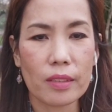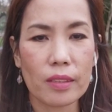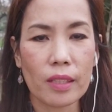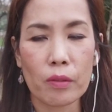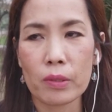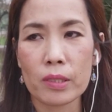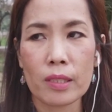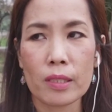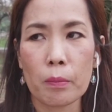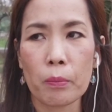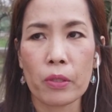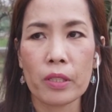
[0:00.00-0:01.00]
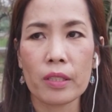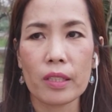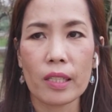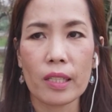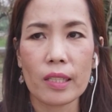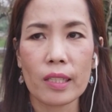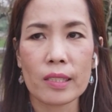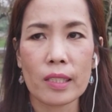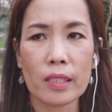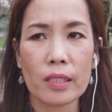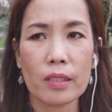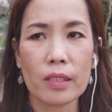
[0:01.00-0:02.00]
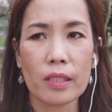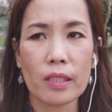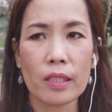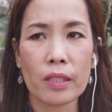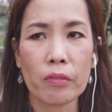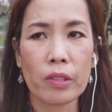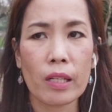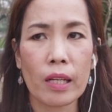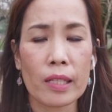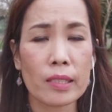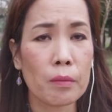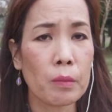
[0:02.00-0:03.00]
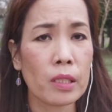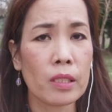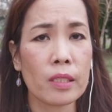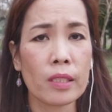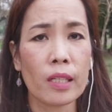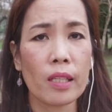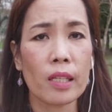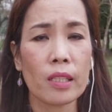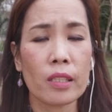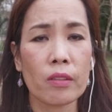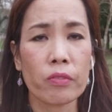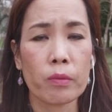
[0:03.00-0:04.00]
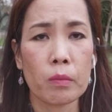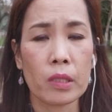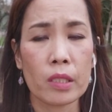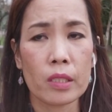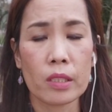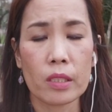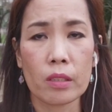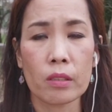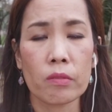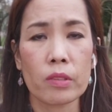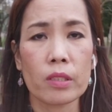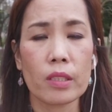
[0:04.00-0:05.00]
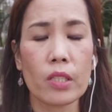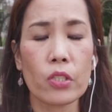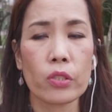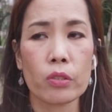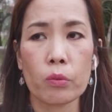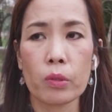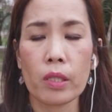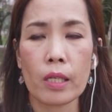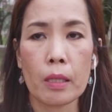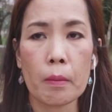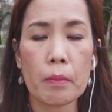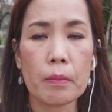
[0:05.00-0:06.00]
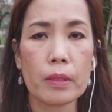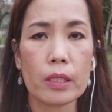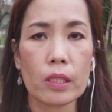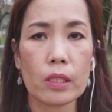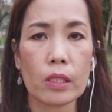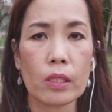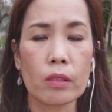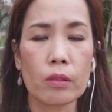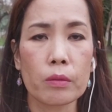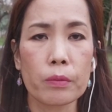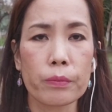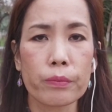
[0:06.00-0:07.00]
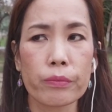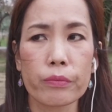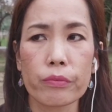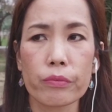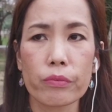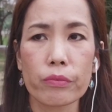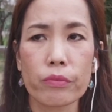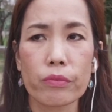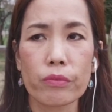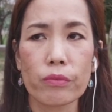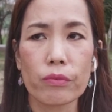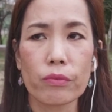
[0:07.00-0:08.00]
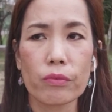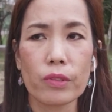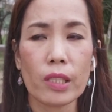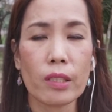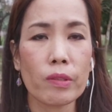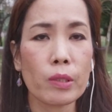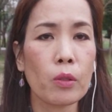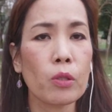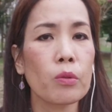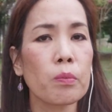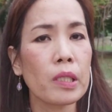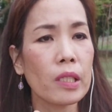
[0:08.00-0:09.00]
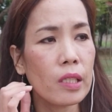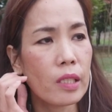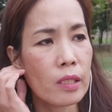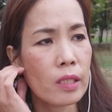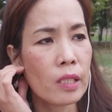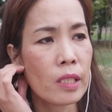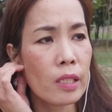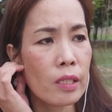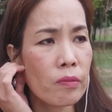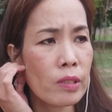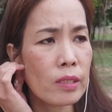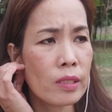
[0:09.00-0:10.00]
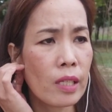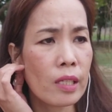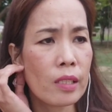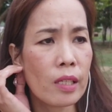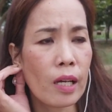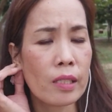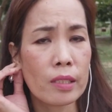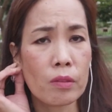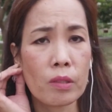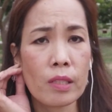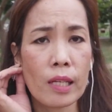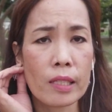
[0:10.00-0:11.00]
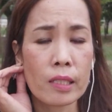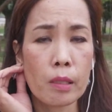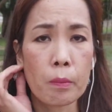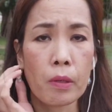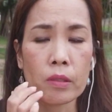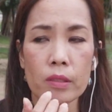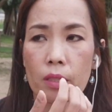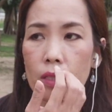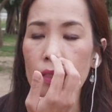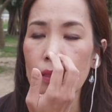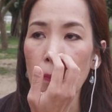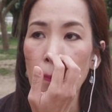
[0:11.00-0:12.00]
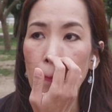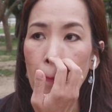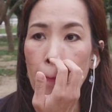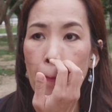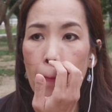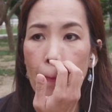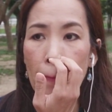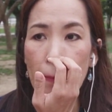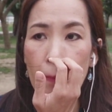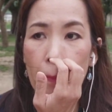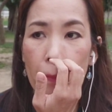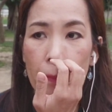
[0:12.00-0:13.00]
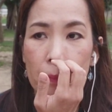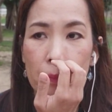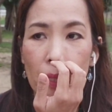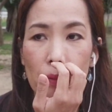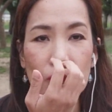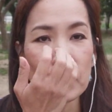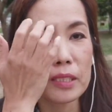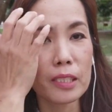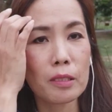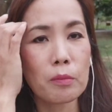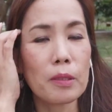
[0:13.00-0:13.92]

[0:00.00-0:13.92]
that was disappointing. I said, I realized I'm not going to get anything from this conversation with him. So he even called me, he even said that I sounded like an apostate. I was just